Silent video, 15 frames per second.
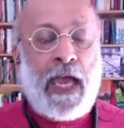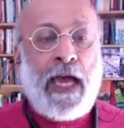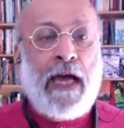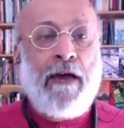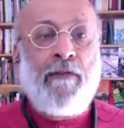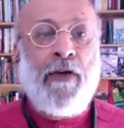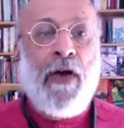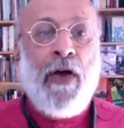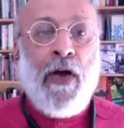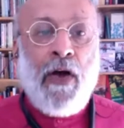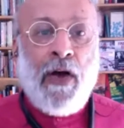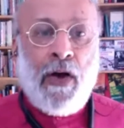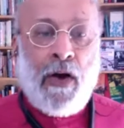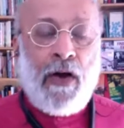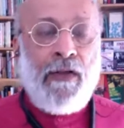have
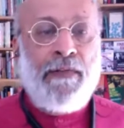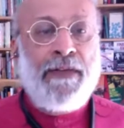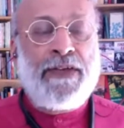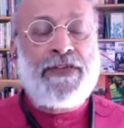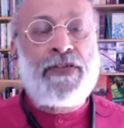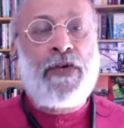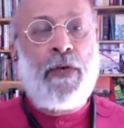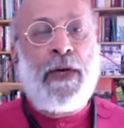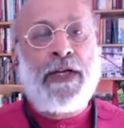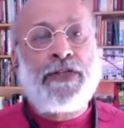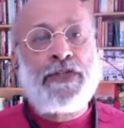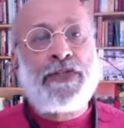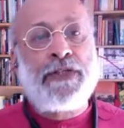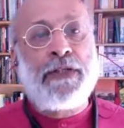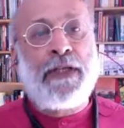on this
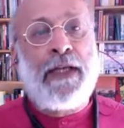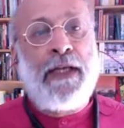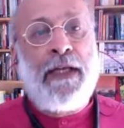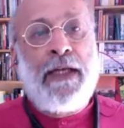question,